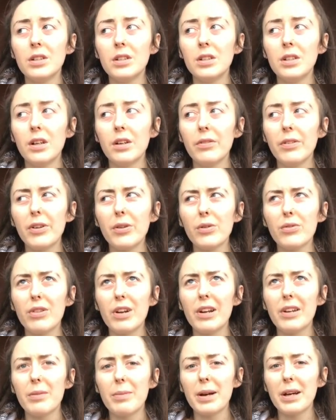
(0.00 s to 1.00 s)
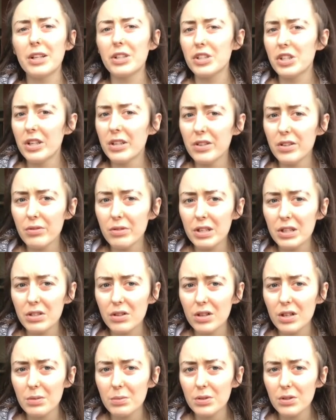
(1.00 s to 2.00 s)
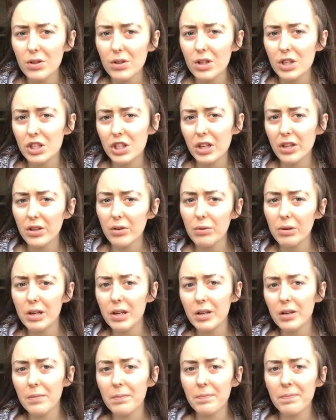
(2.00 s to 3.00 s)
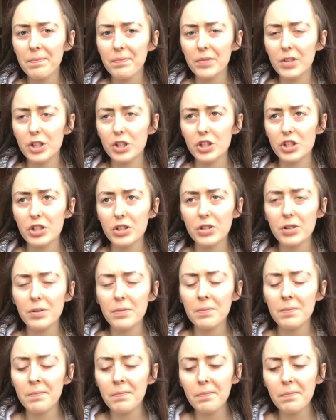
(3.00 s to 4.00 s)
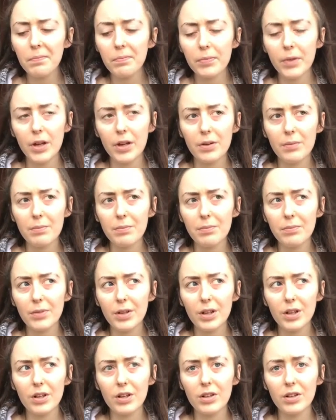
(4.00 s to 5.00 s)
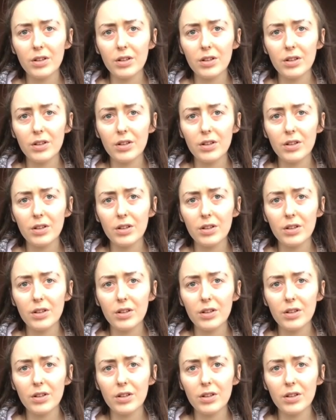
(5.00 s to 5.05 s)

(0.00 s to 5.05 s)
think it was around about January time, start of January this year. I